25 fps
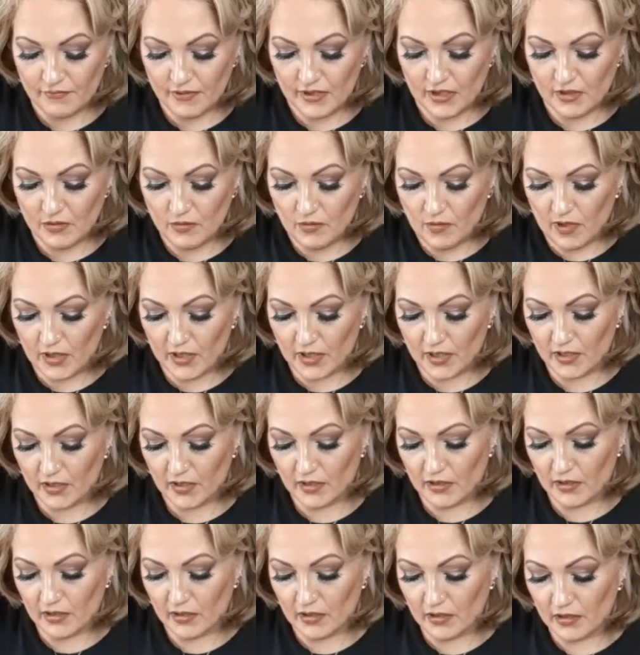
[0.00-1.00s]

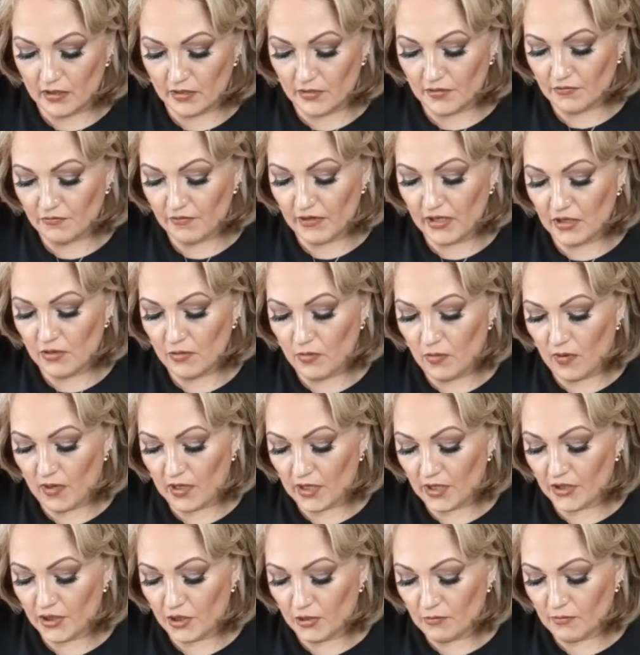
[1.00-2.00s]

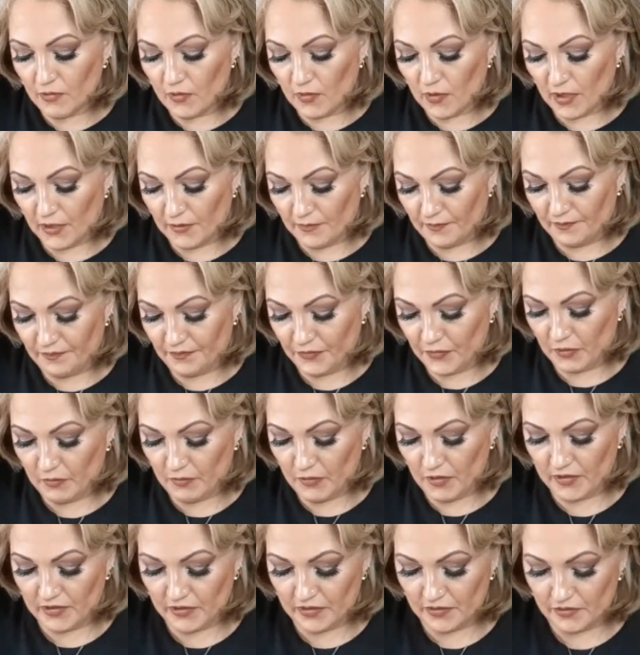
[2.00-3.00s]
3/4, no more. No
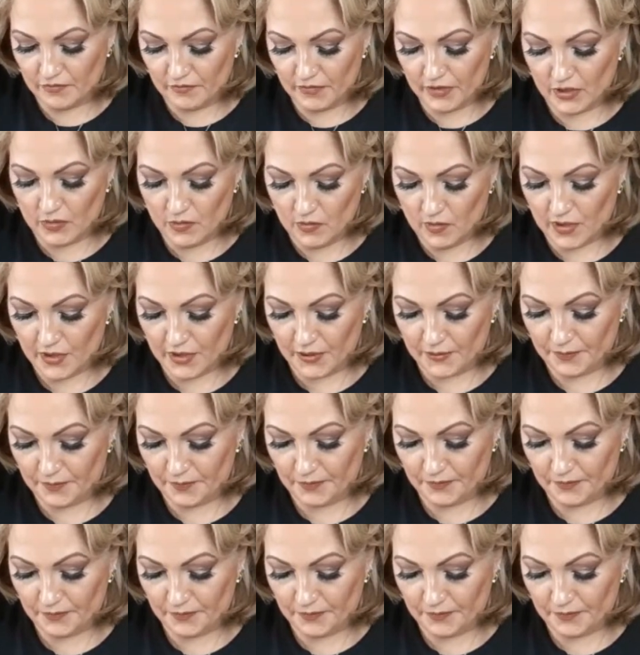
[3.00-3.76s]
more than 3/4.